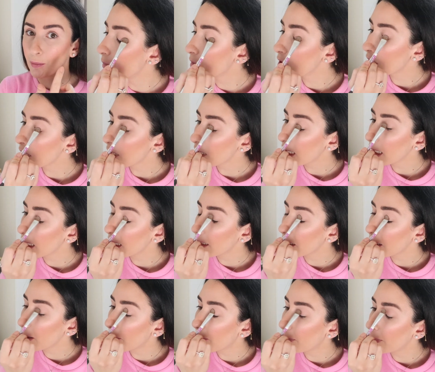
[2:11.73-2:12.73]
I'm just
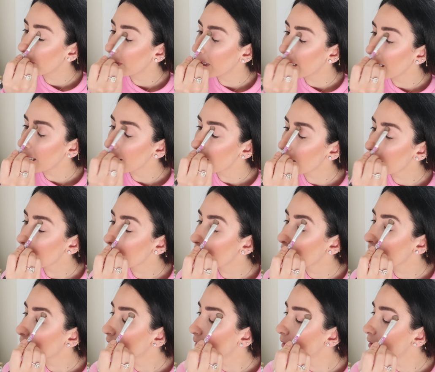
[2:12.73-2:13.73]
gonna place
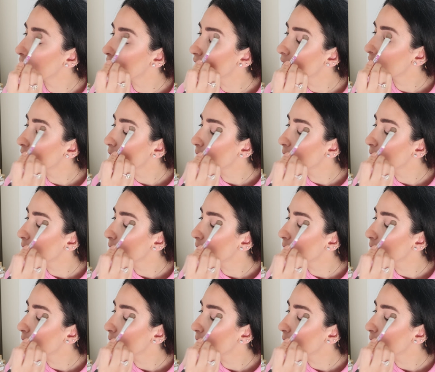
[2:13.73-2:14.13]
this